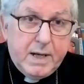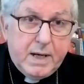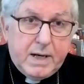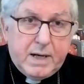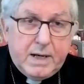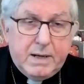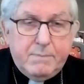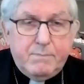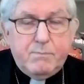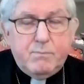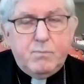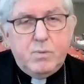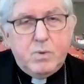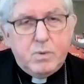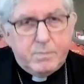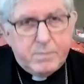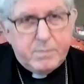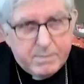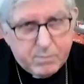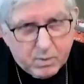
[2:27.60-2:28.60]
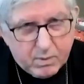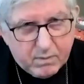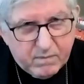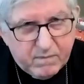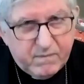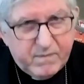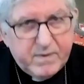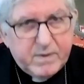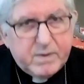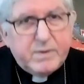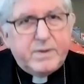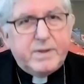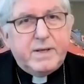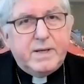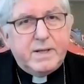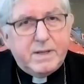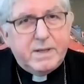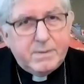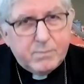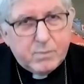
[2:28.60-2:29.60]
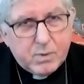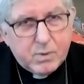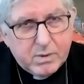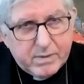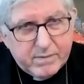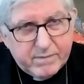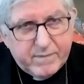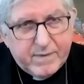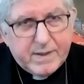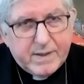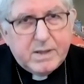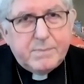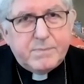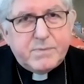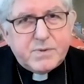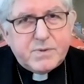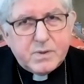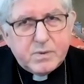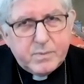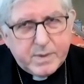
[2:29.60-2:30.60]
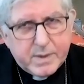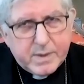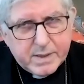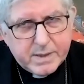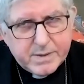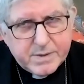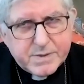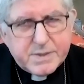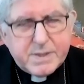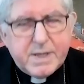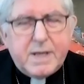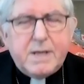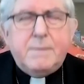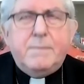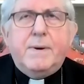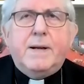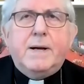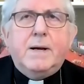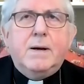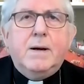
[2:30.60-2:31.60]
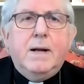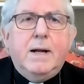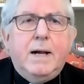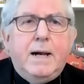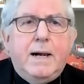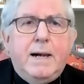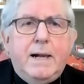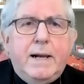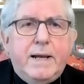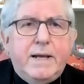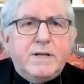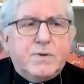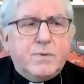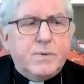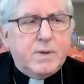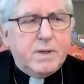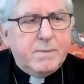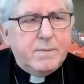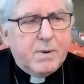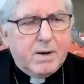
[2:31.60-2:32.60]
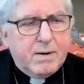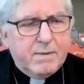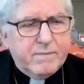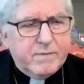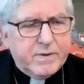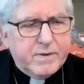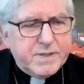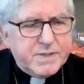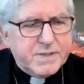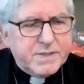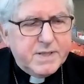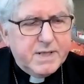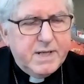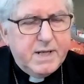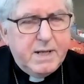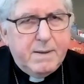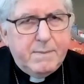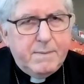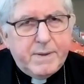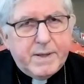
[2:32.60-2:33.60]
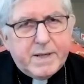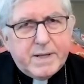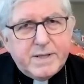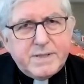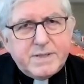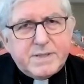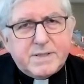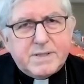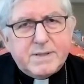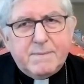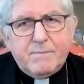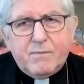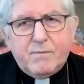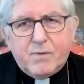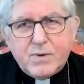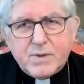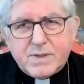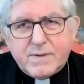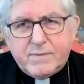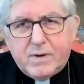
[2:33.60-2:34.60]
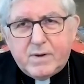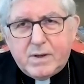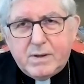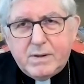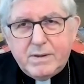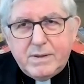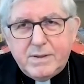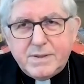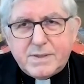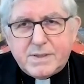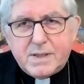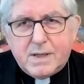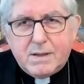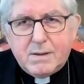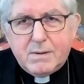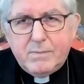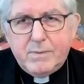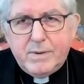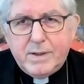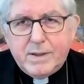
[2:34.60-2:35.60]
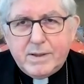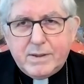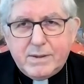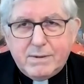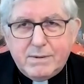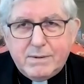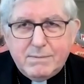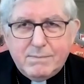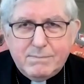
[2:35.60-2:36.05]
been more filled in and more developed so that we can understand better, is really marvelous. Because first of all, you start with